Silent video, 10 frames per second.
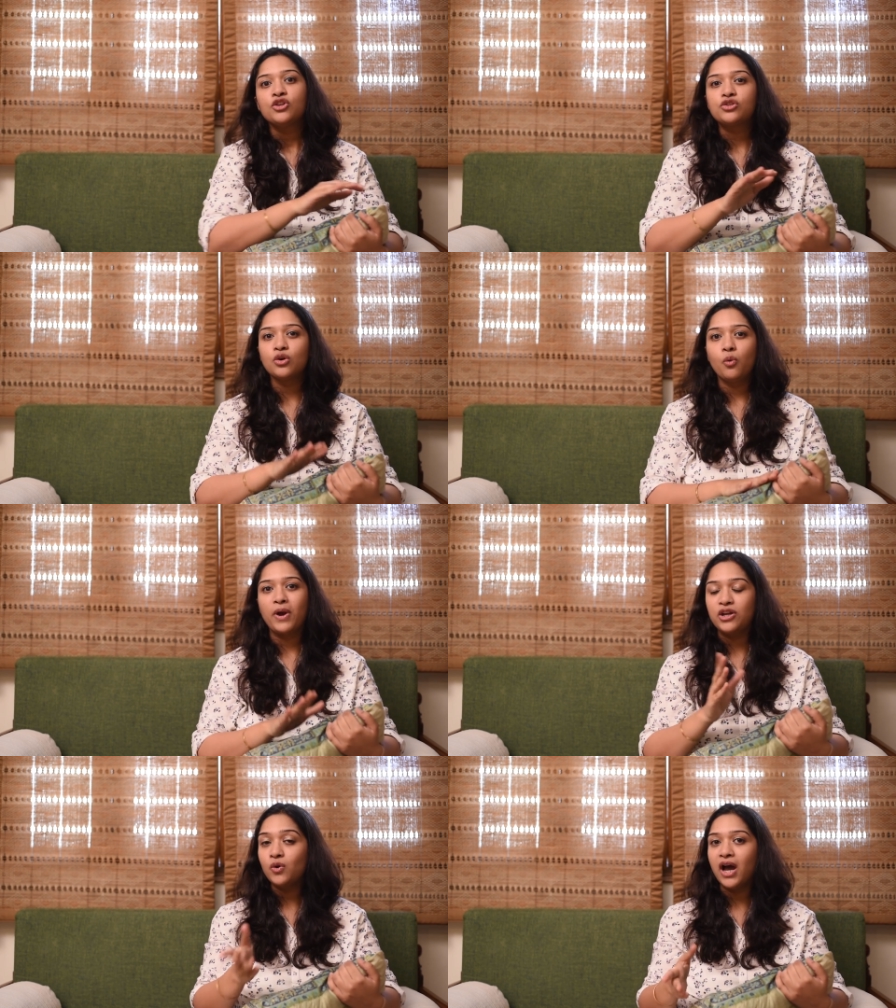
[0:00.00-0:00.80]
So
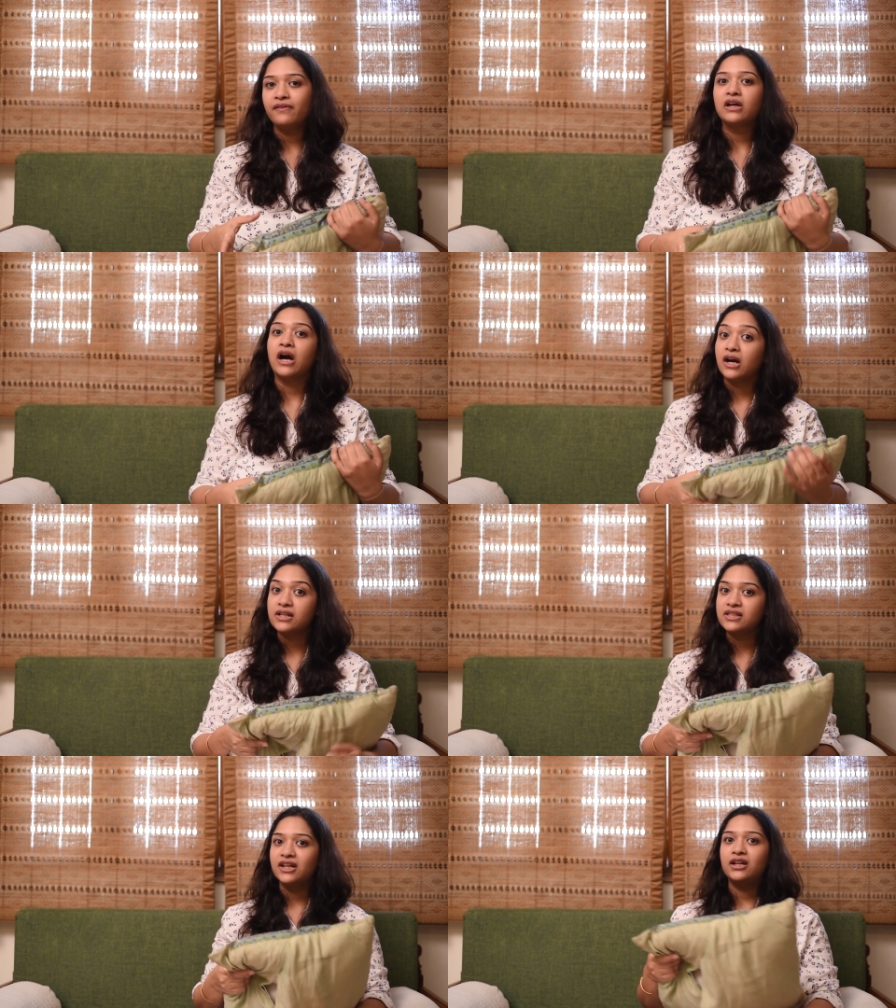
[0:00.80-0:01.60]
when you have a car
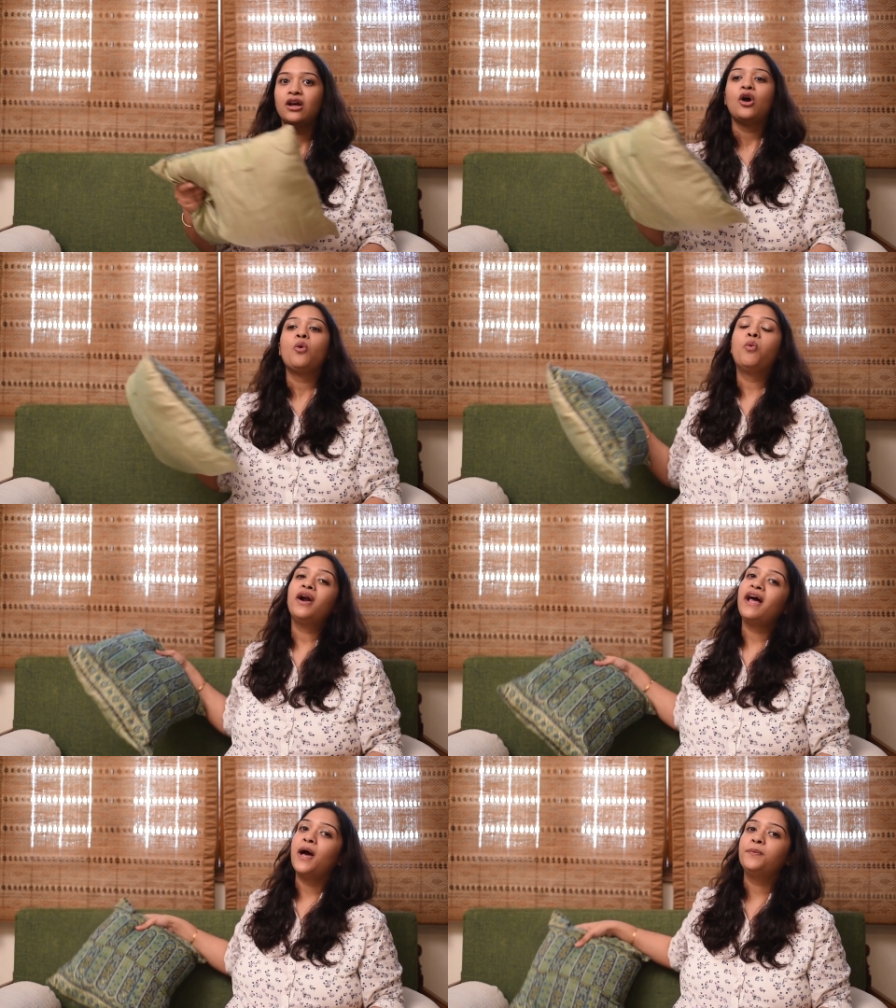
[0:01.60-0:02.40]
seat,
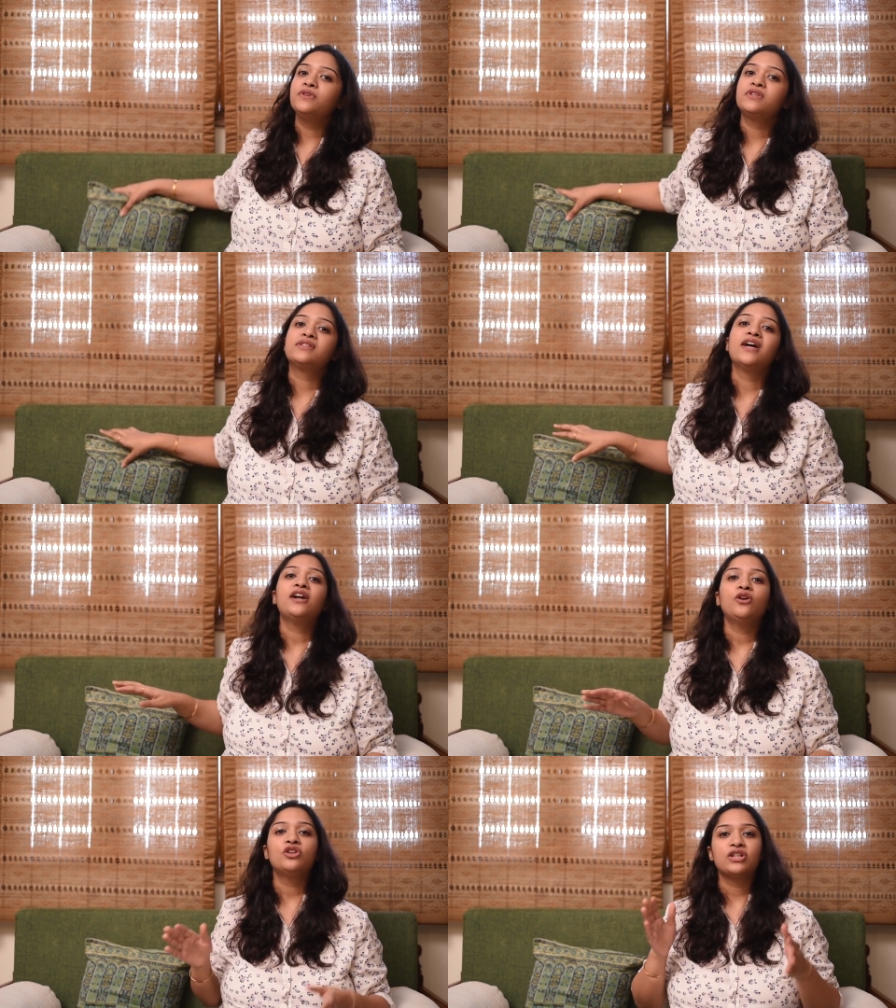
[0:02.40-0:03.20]
what happens is
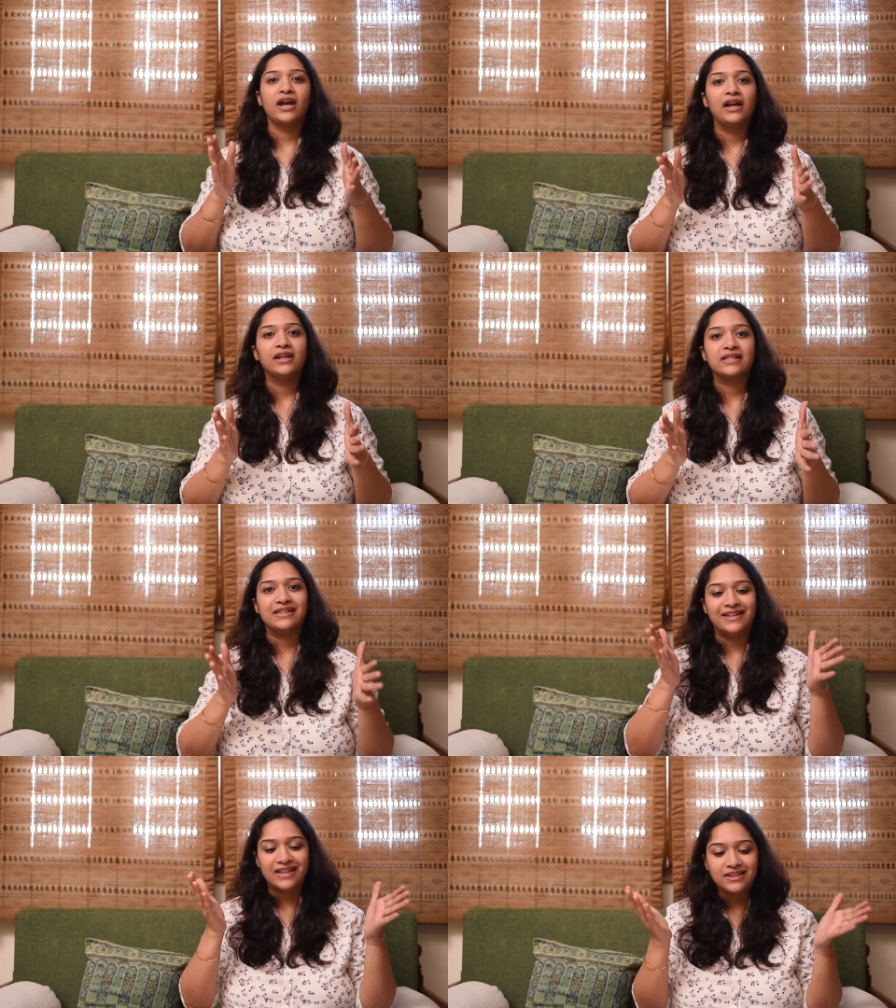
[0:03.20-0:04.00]
that your child is
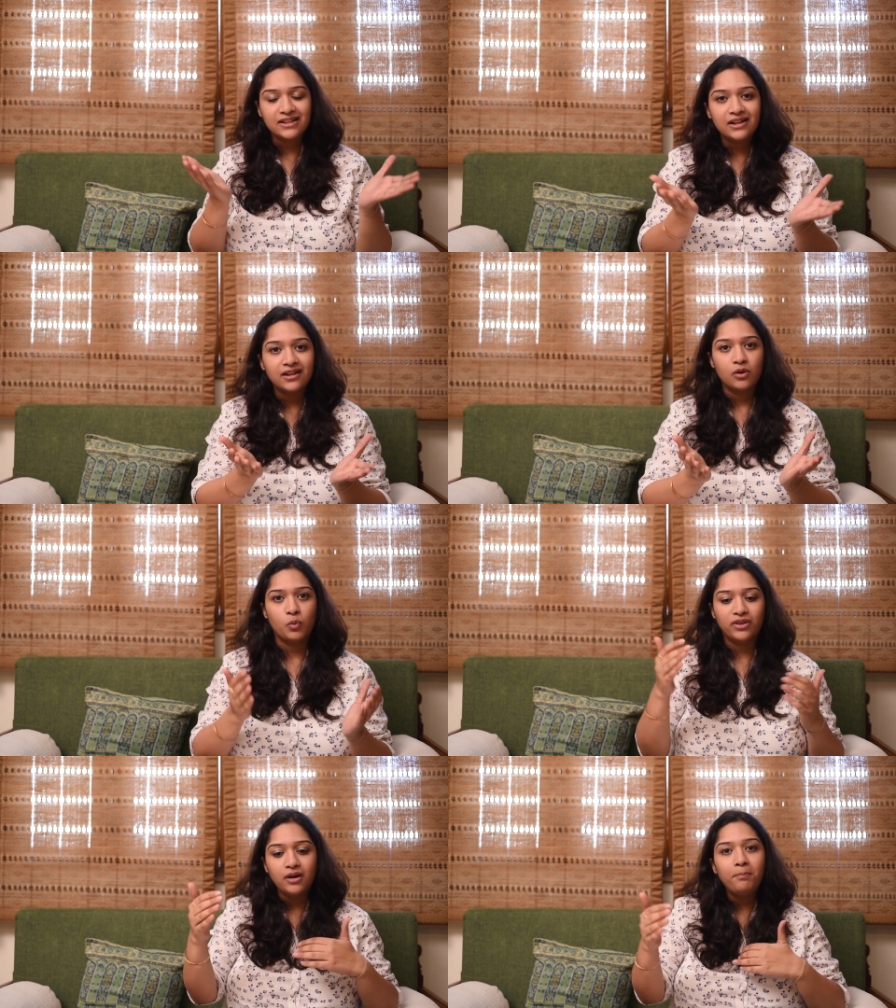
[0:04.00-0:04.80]
nestled
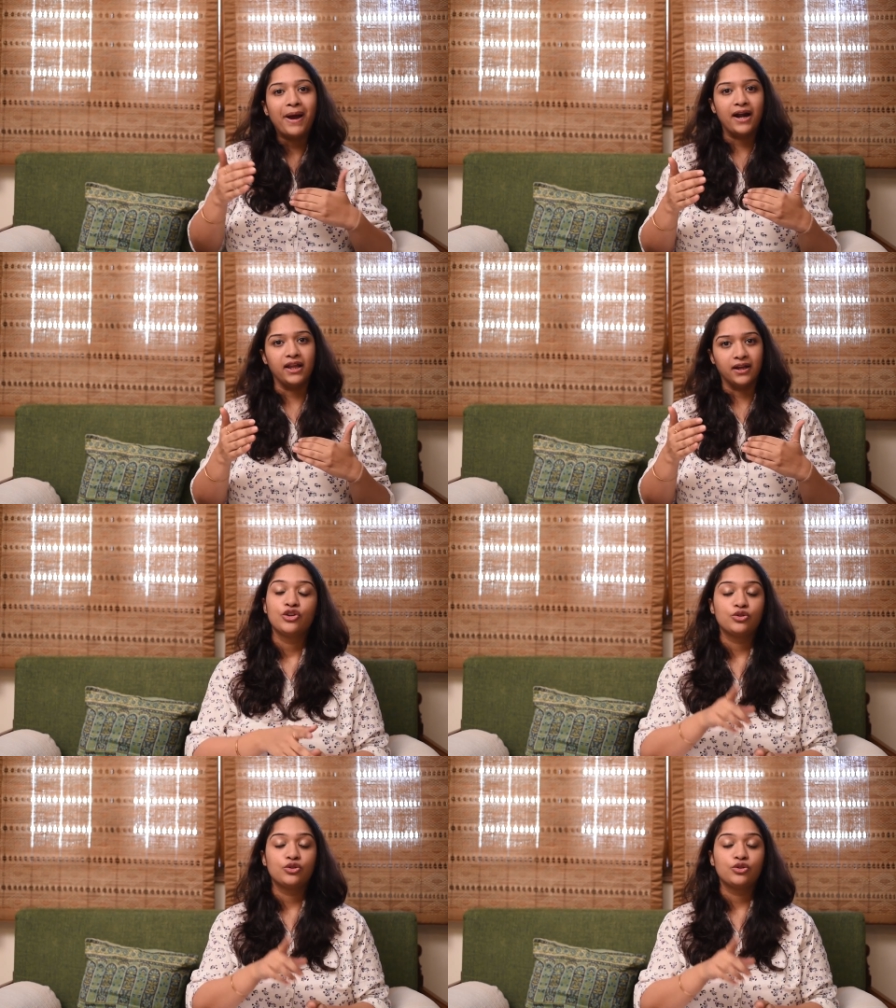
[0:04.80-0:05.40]
within padding.